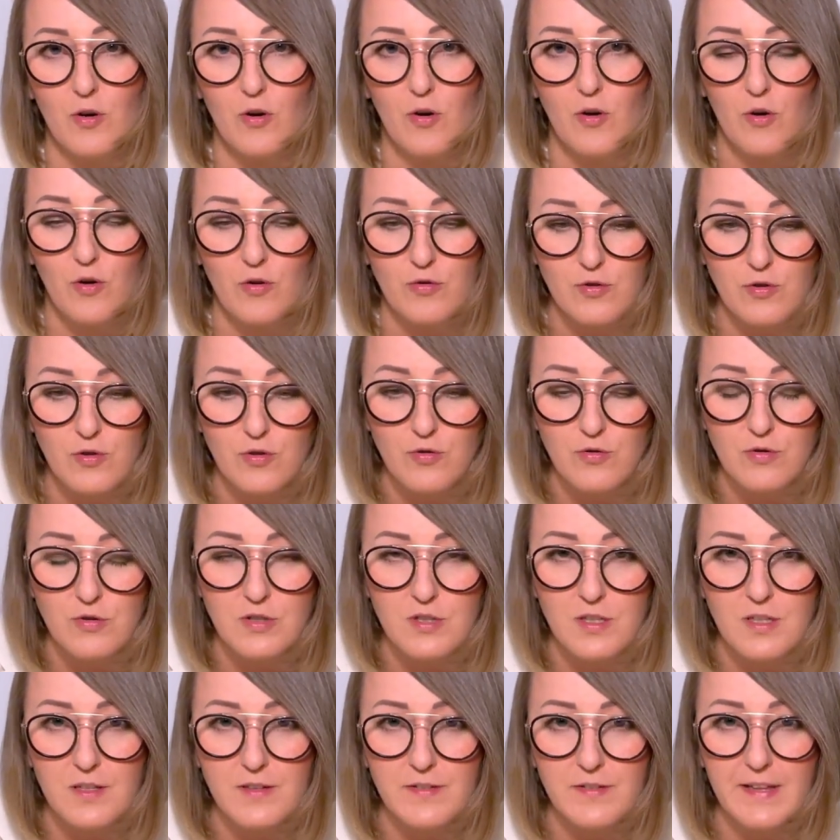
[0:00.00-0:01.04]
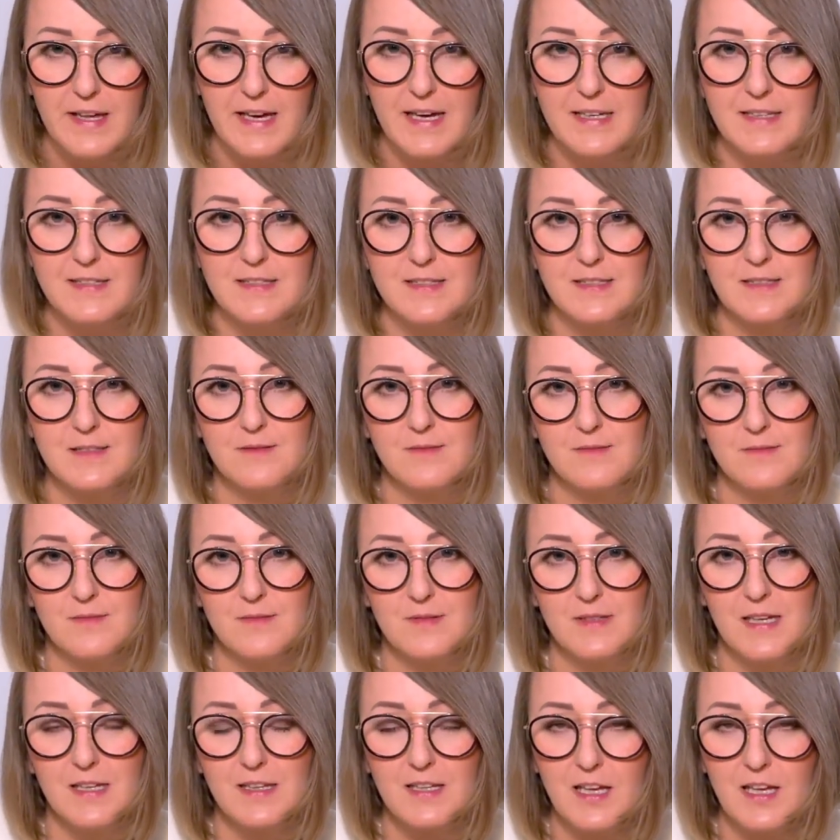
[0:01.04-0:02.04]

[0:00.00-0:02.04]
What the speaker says: on crucial dates that